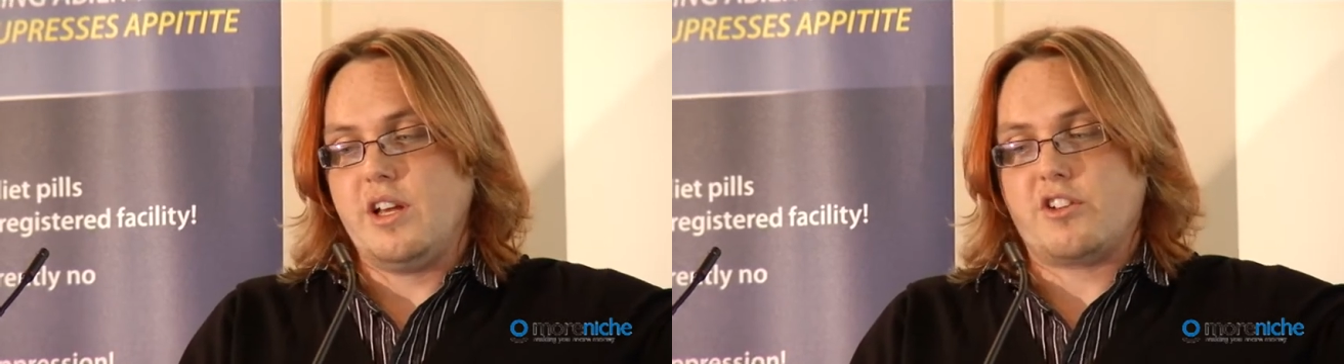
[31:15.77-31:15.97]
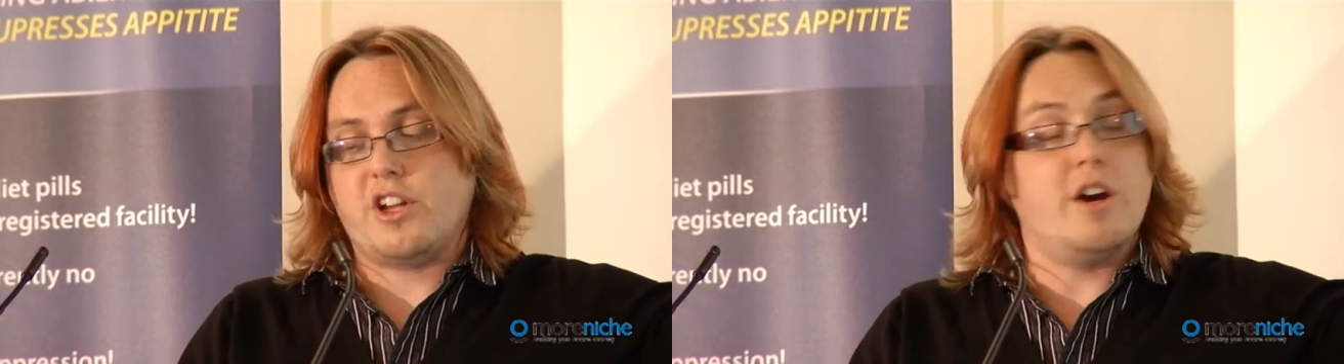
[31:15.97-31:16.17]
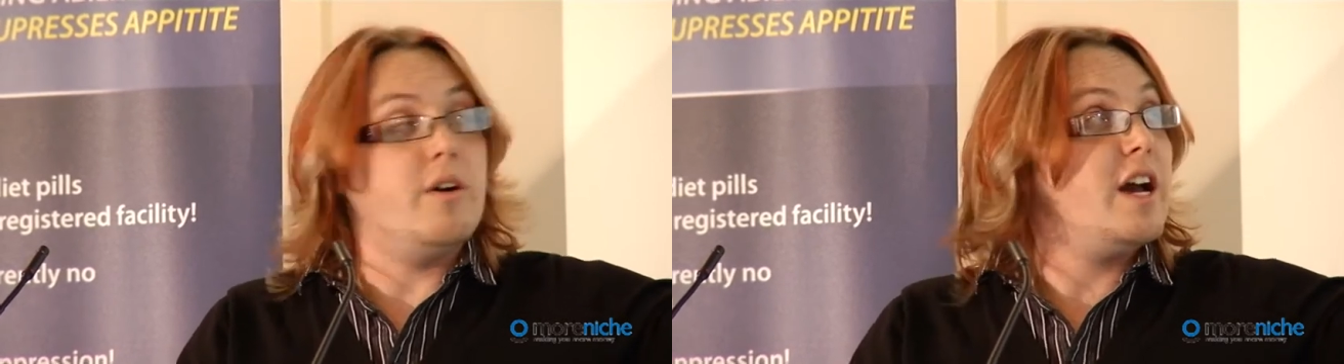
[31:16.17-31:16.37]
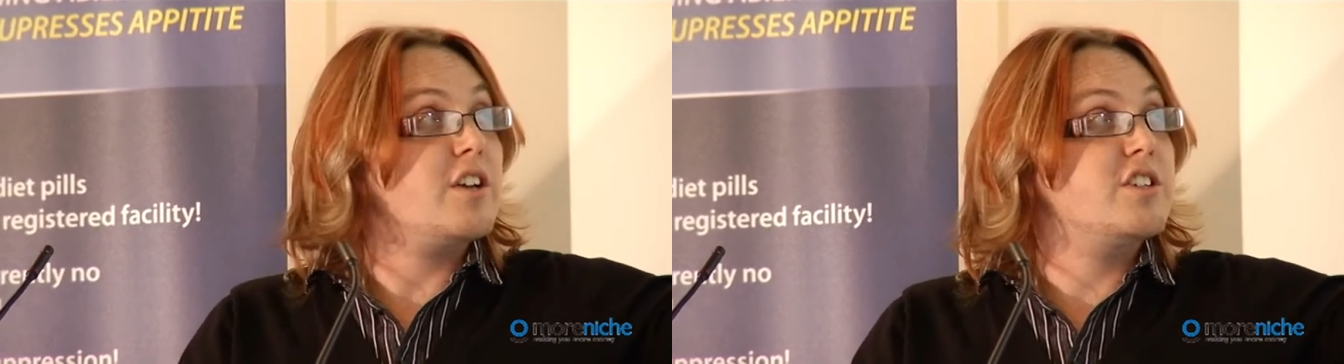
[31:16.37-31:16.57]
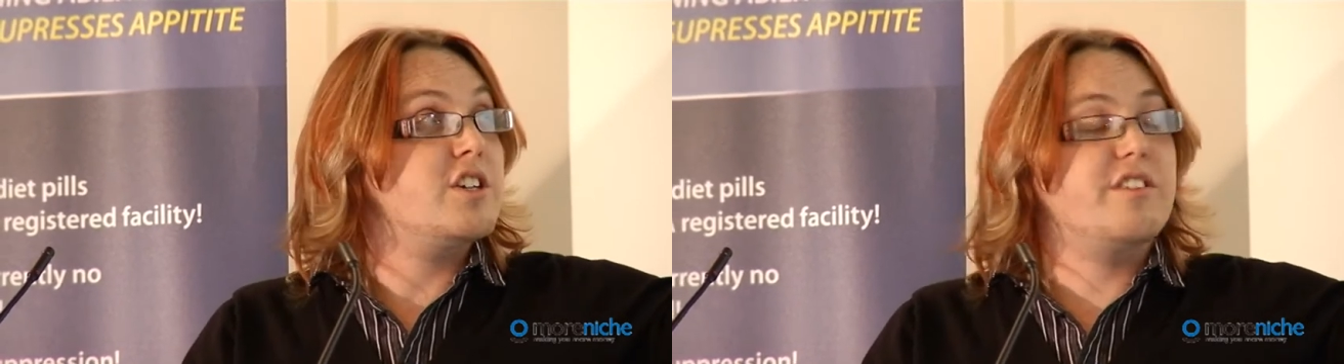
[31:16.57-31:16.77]
So
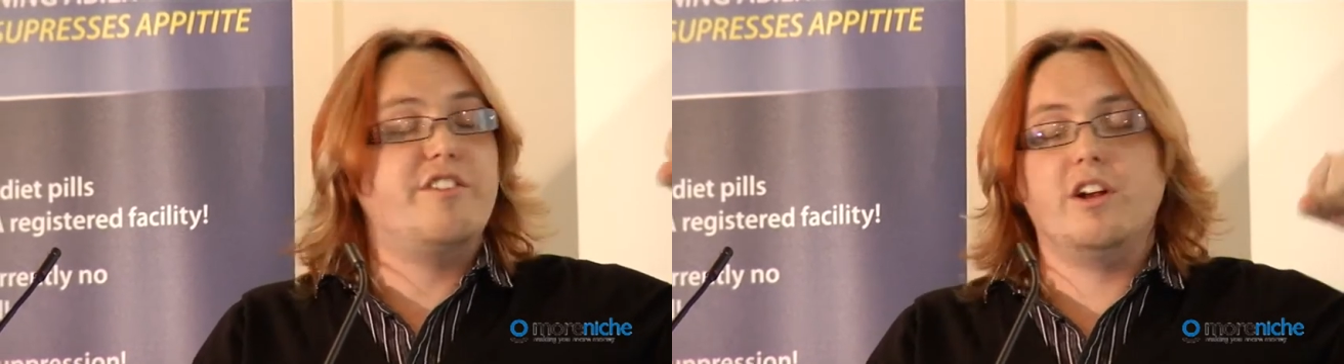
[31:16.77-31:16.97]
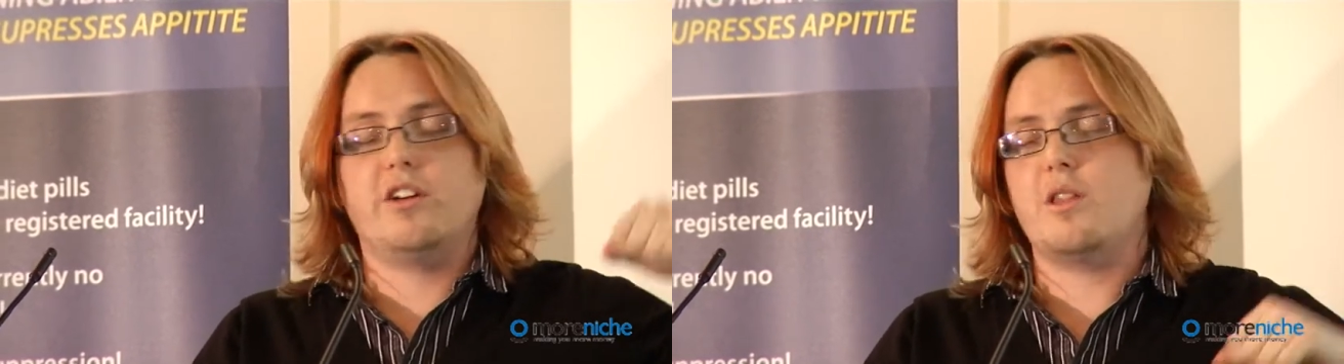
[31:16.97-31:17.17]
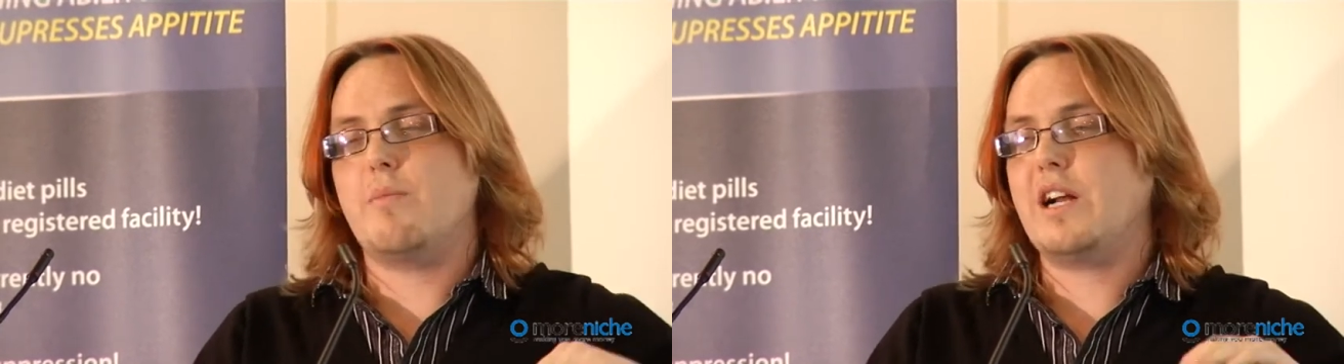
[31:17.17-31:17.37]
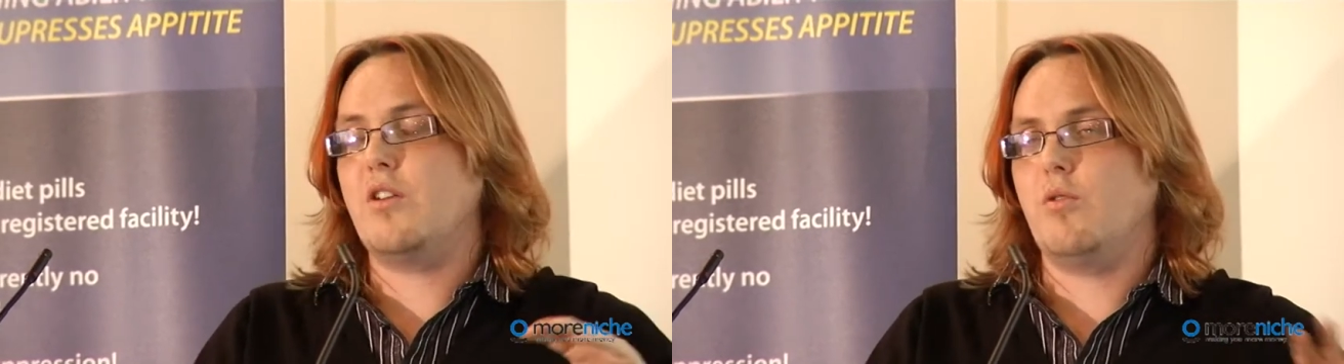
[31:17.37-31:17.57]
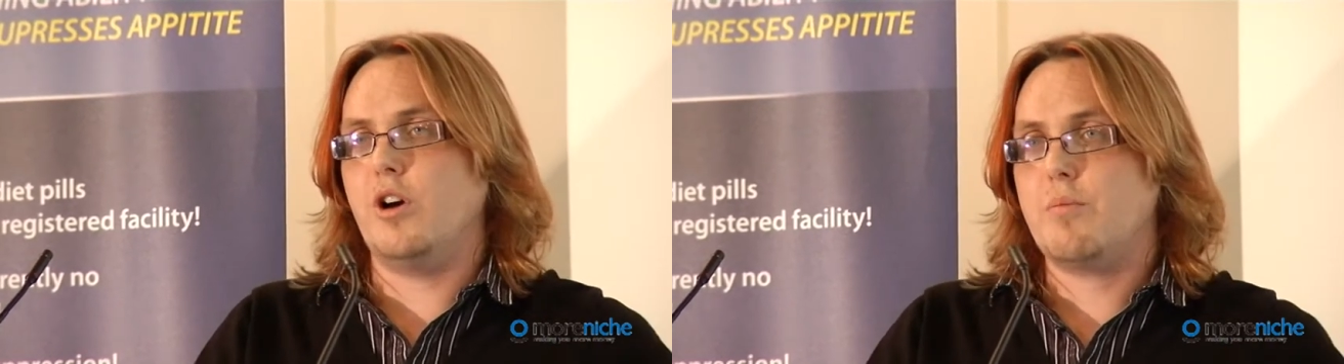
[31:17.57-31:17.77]
excerpts are field in the back
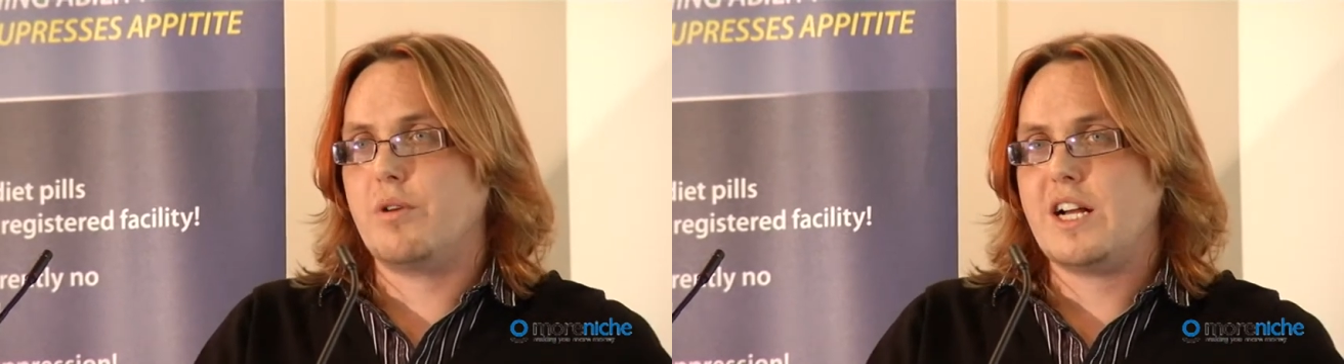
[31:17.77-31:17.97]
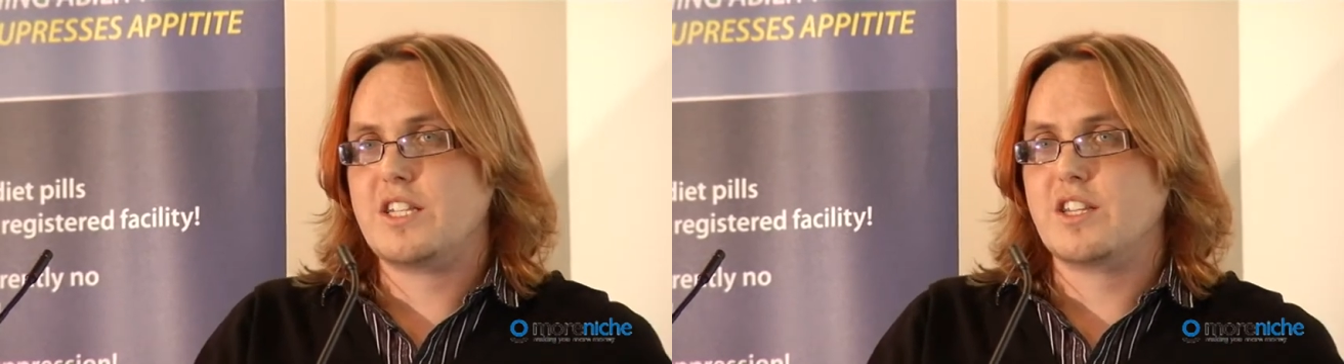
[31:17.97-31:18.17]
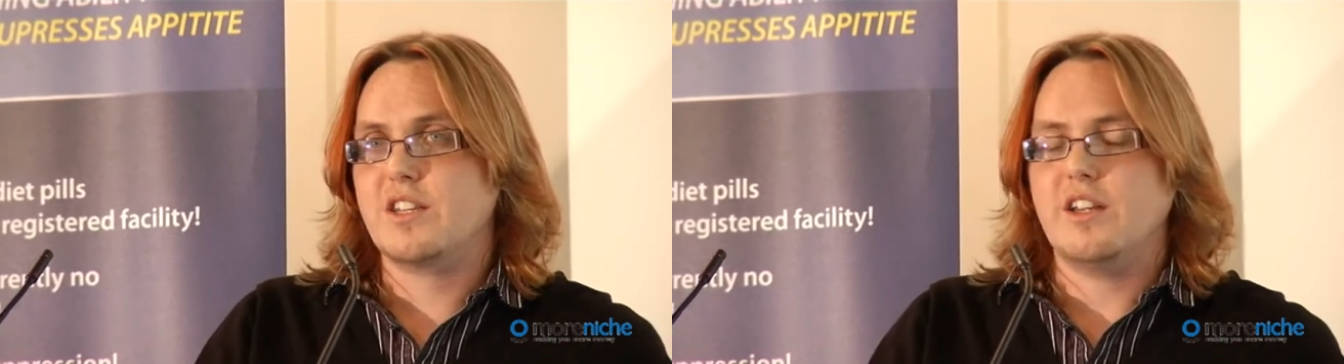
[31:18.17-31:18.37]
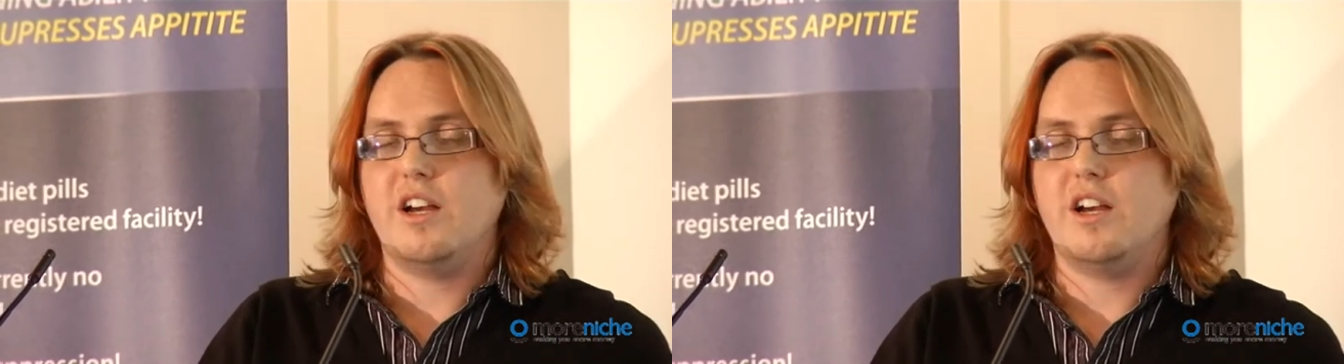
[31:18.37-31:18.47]
of WordPress.